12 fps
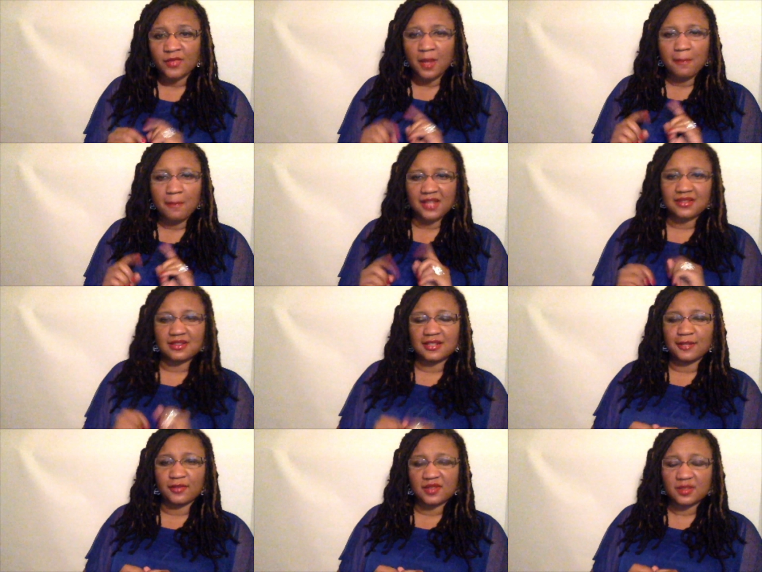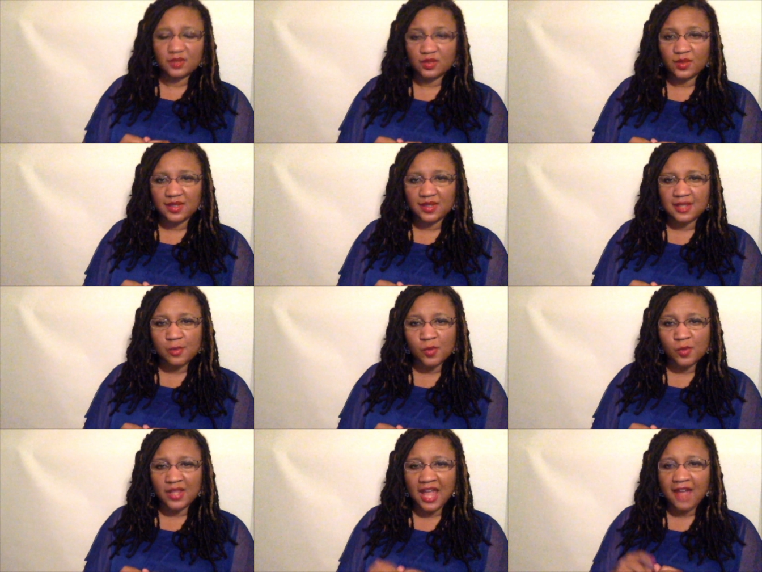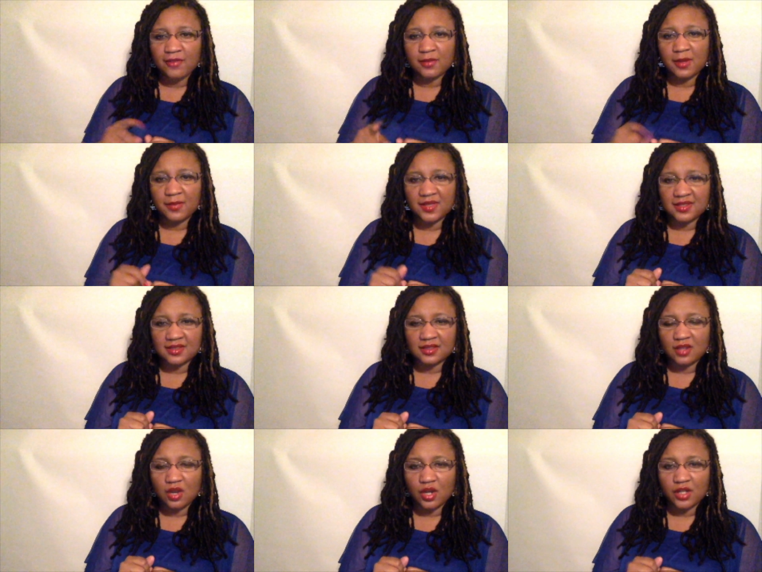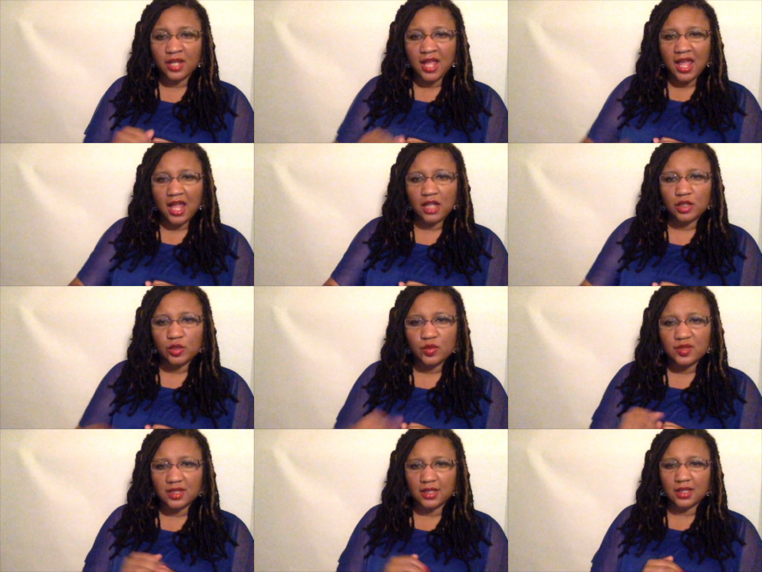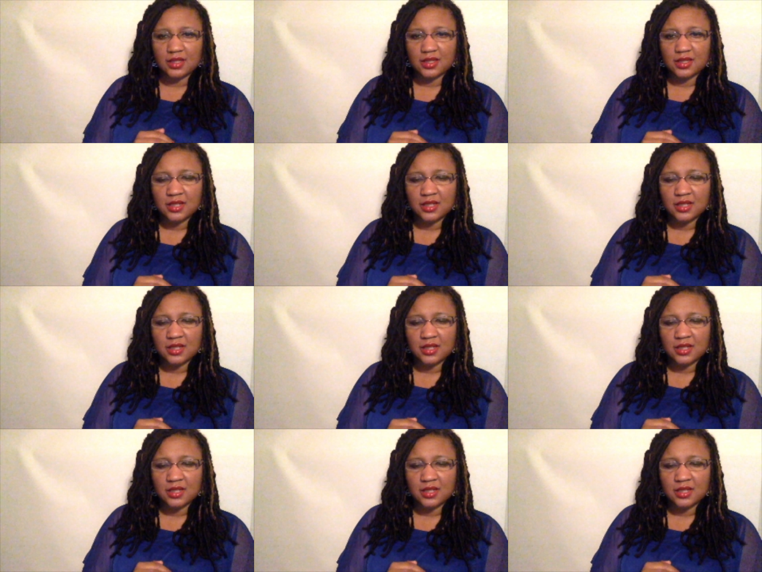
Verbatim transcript: makes the difference between someone having my business card and losing it